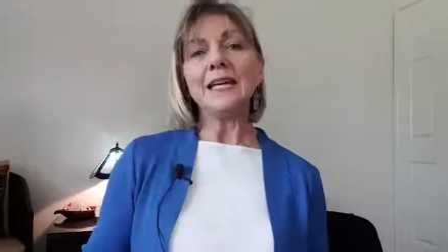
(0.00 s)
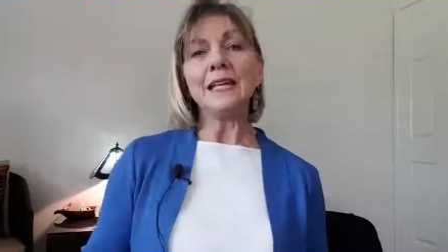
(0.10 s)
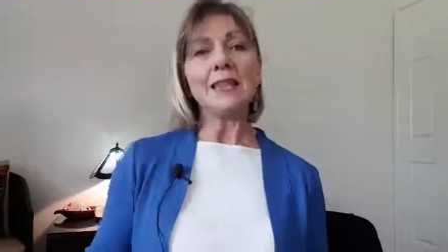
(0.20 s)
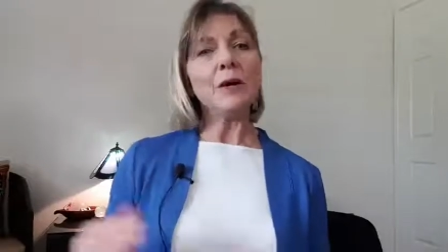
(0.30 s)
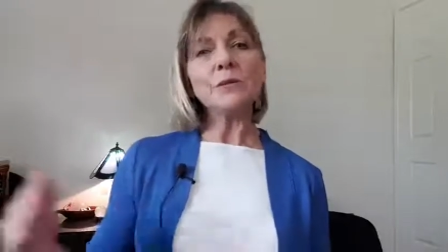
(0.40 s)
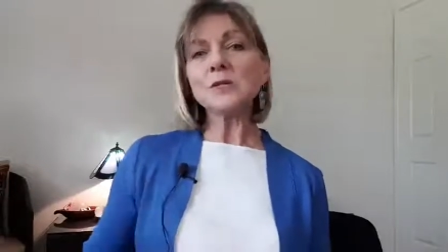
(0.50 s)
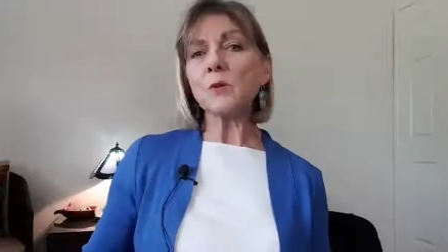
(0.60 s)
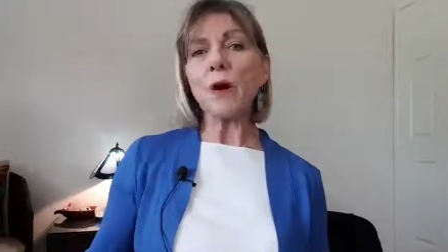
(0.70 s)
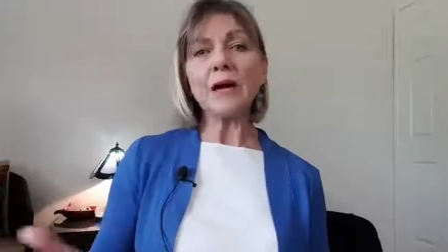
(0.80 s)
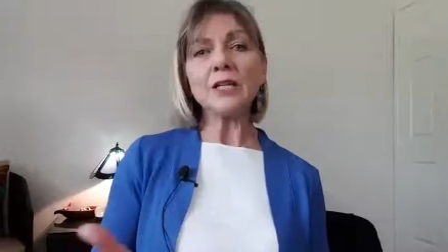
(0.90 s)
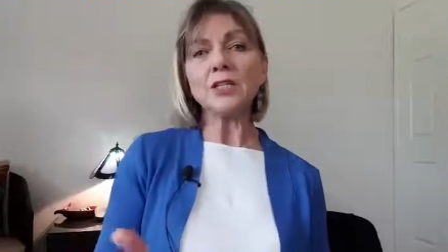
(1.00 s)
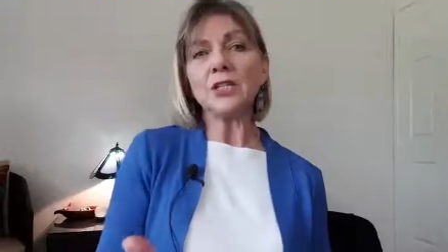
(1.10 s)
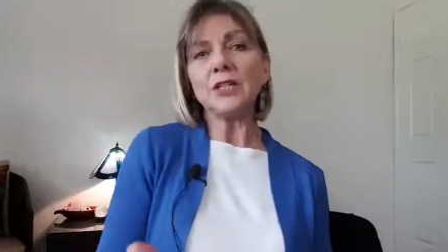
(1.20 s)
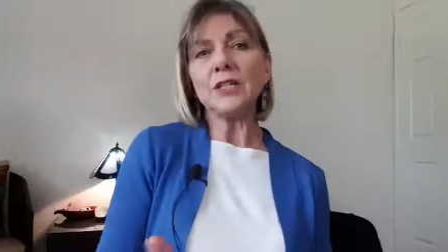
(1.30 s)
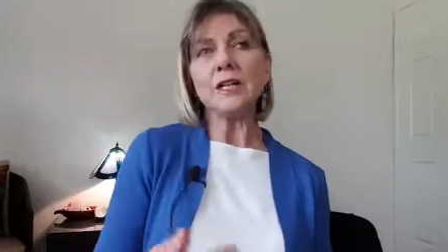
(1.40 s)
There was quite a
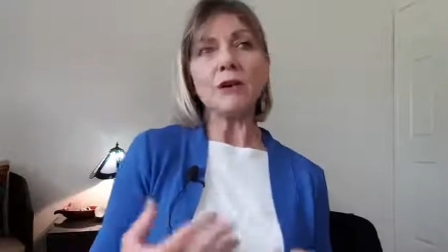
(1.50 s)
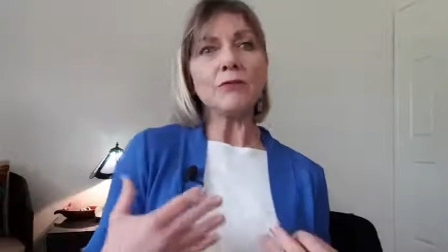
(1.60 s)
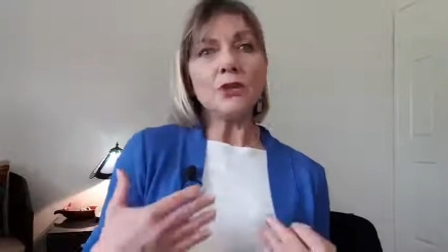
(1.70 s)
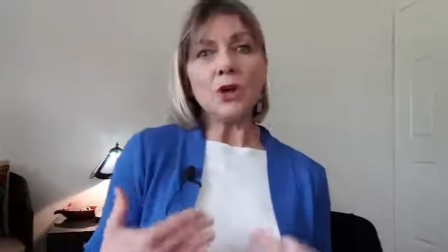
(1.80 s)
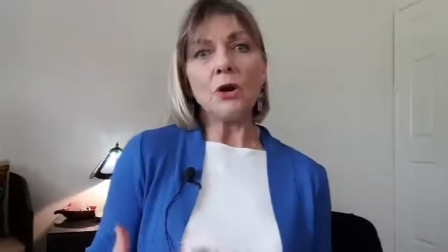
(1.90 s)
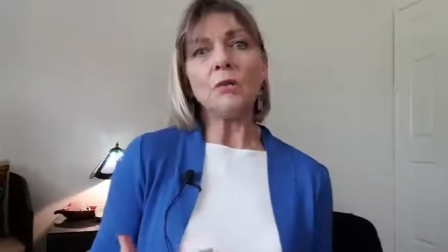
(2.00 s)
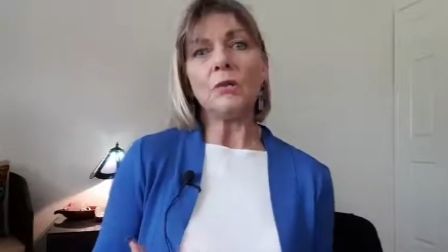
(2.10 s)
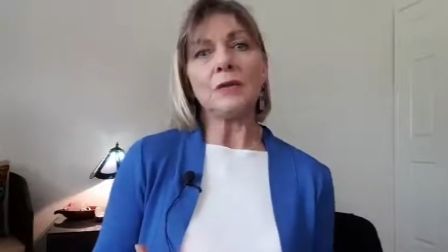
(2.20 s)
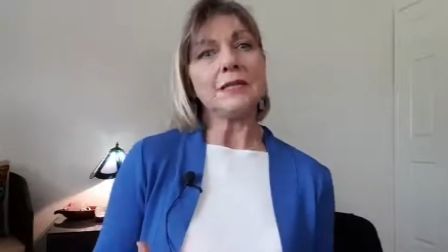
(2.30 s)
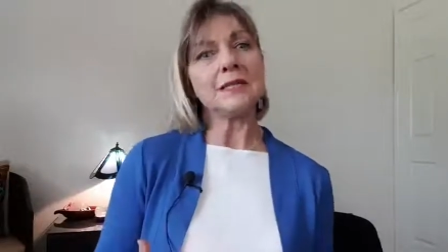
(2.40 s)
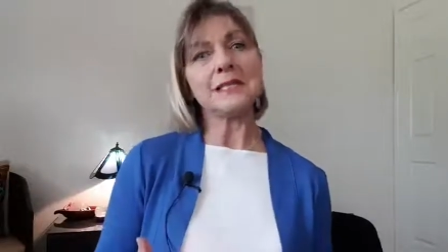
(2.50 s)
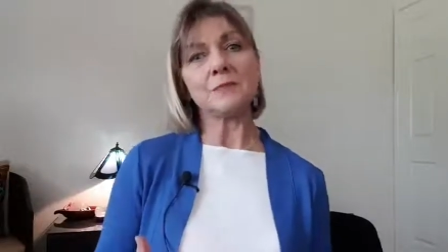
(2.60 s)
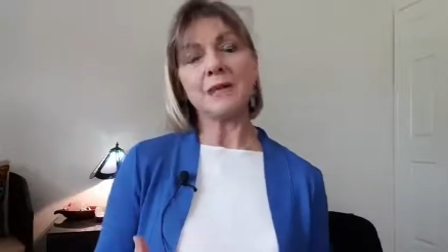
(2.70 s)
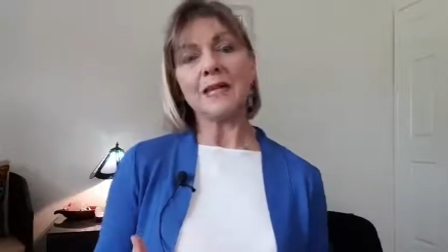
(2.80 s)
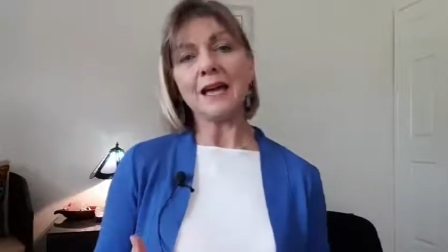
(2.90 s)
journey of not wanting to
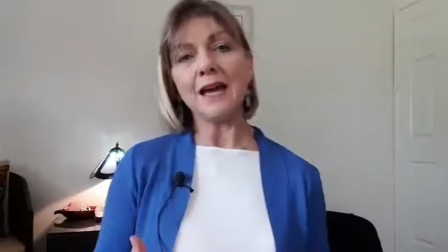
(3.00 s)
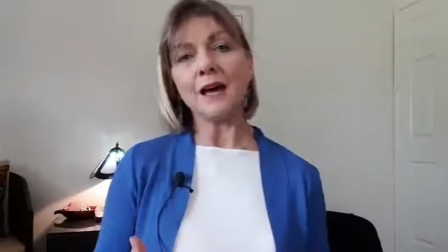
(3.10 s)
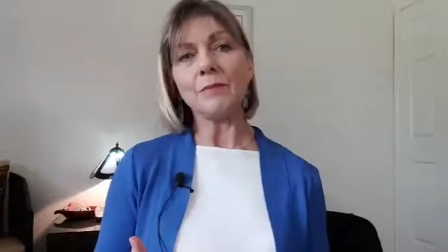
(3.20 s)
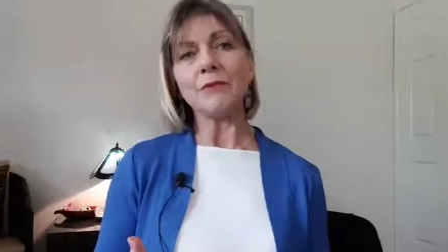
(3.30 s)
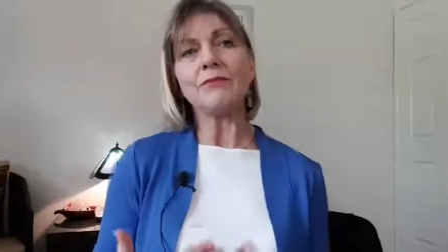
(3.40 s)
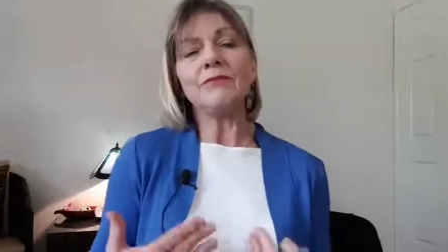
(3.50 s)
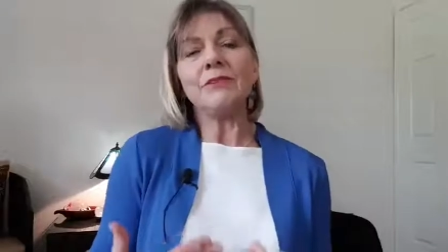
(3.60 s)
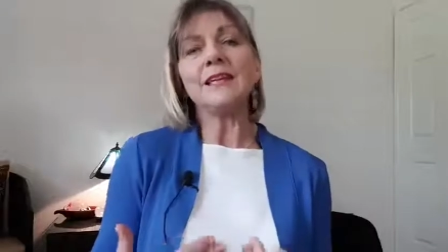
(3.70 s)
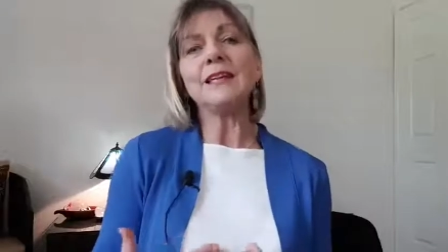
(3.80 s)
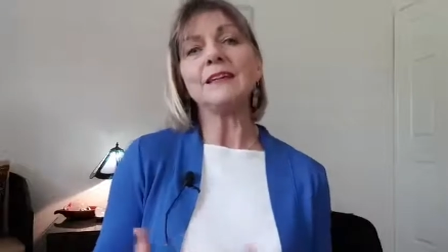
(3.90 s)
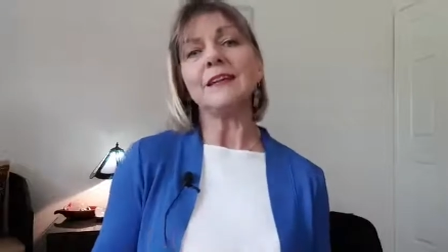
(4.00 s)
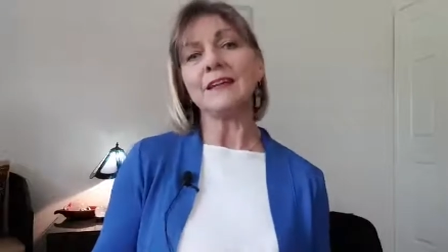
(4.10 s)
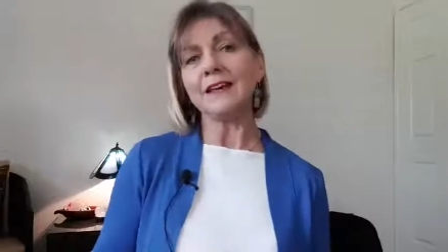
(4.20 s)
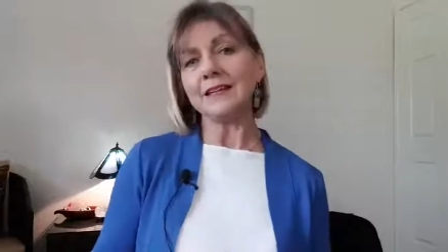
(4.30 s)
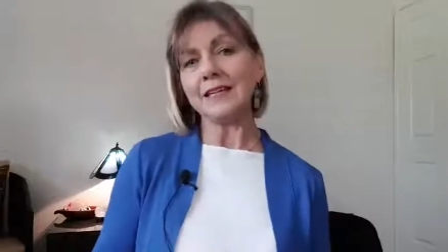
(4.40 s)
speak up, of feeling like
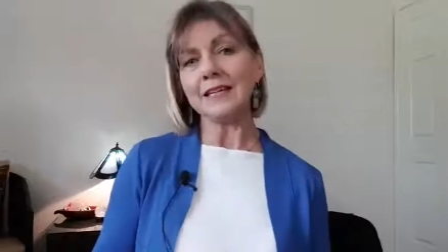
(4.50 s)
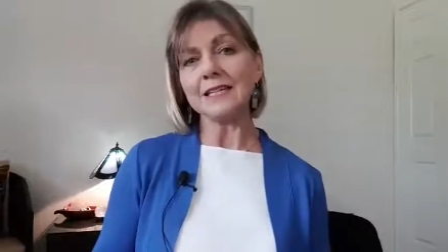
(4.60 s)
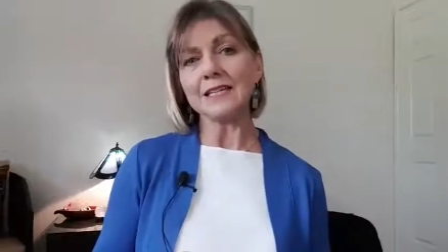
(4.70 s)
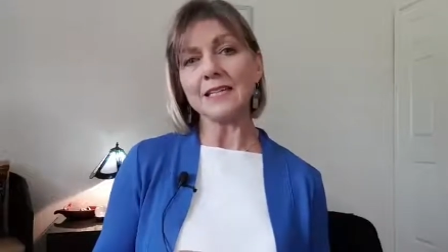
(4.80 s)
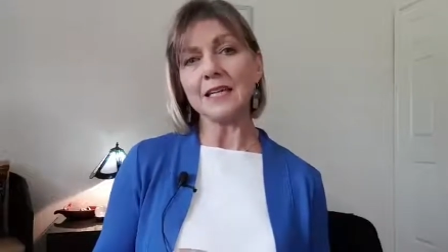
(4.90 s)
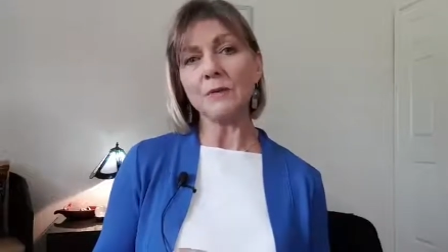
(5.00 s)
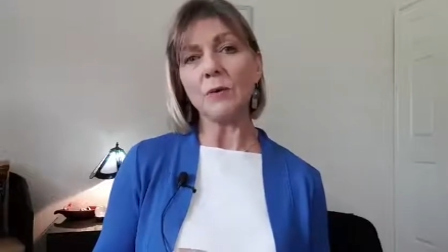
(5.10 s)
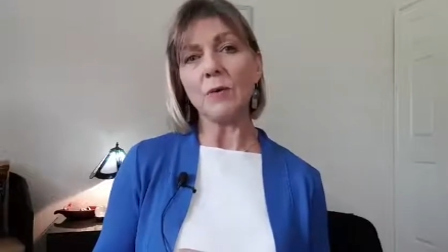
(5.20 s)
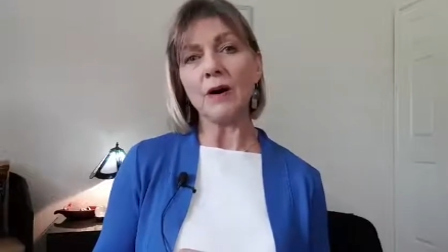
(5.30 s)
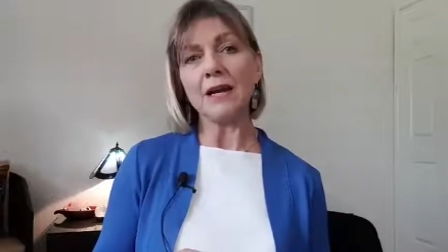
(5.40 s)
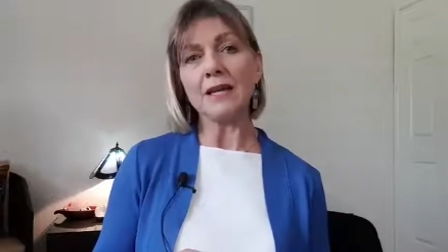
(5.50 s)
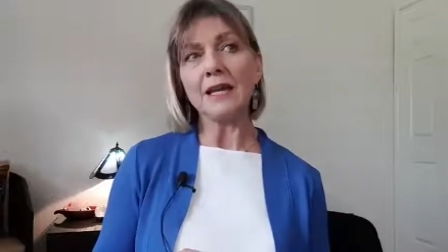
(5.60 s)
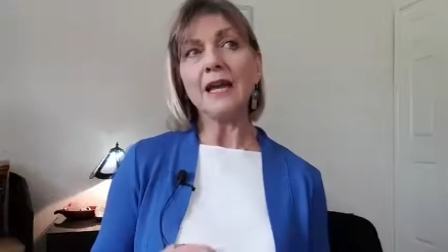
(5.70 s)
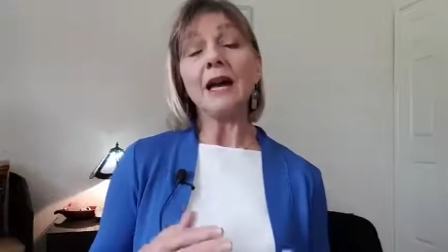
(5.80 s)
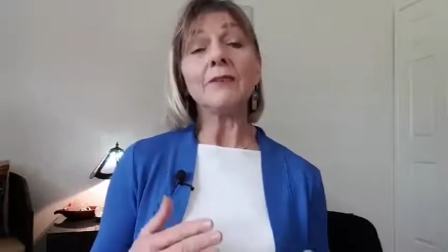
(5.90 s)
I needed to keep quiet,
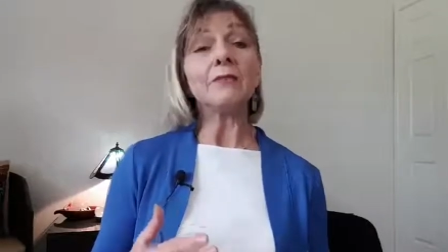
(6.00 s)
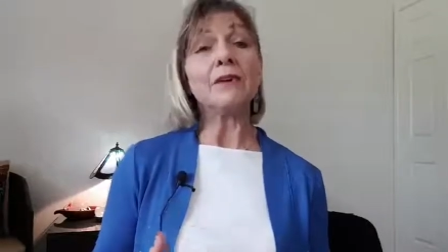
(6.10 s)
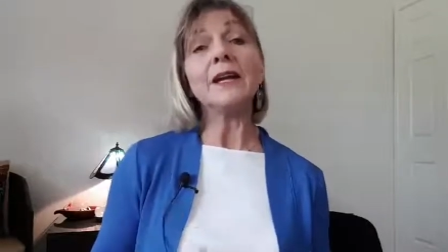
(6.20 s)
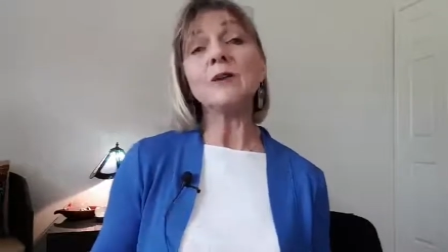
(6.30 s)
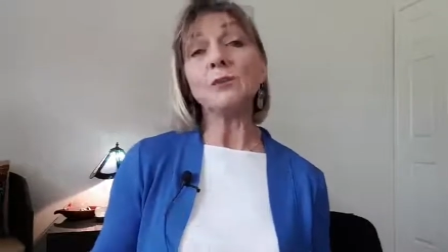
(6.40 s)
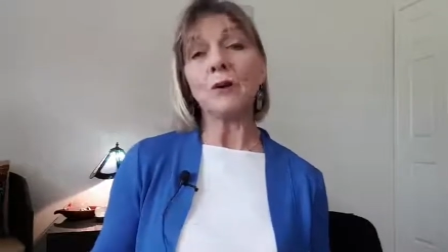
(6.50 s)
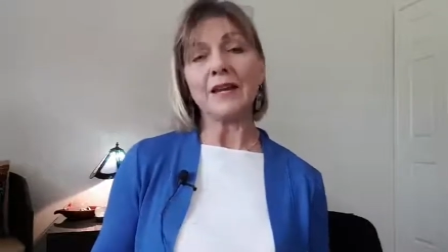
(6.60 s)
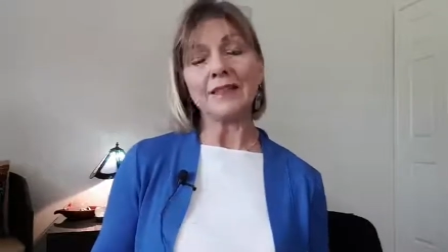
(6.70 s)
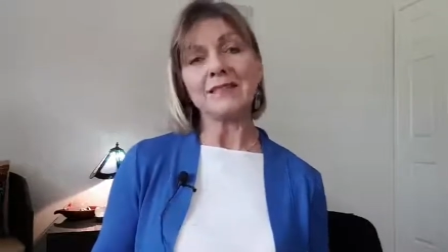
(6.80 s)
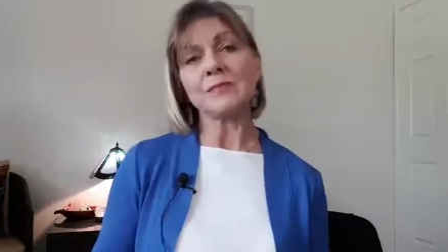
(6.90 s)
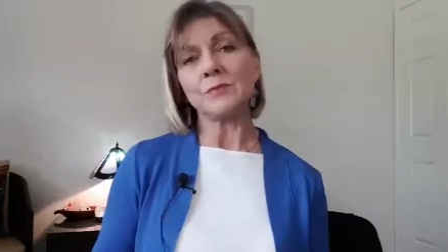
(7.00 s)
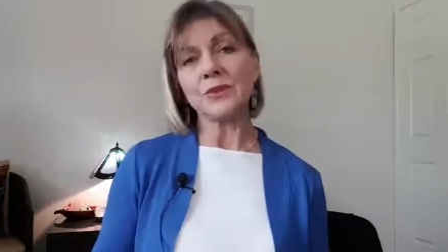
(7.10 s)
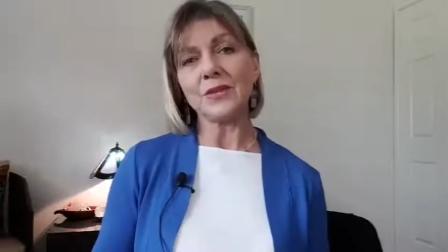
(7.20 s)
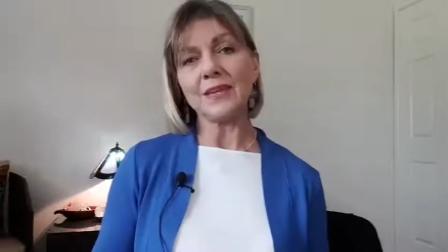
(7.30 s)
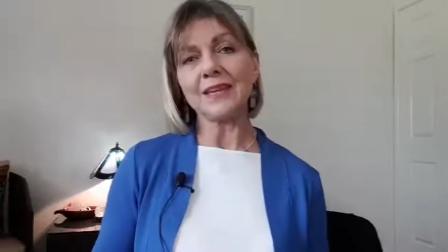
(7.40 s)
afraid of what others were
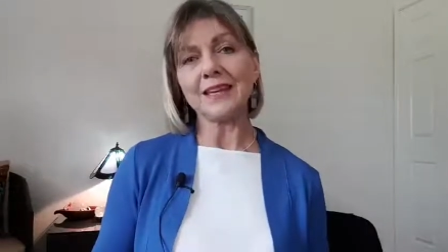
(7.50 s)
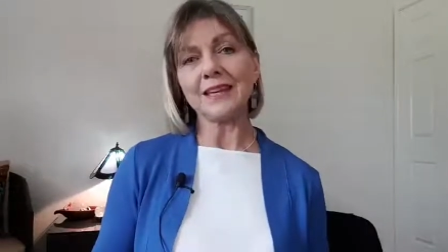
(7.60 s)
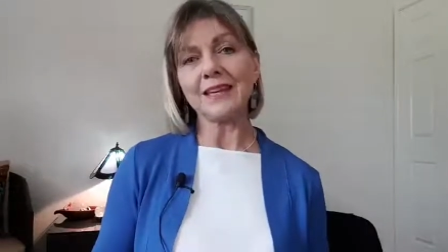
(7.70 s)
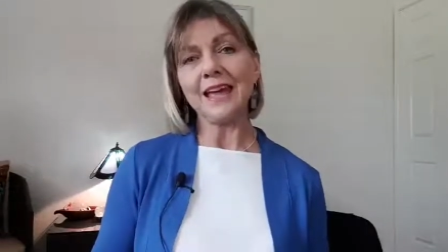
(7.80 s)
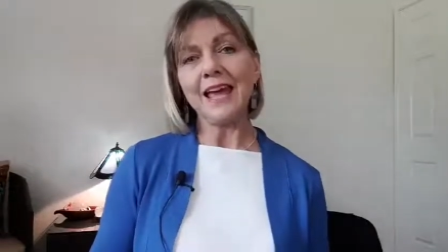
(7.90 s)
thinking.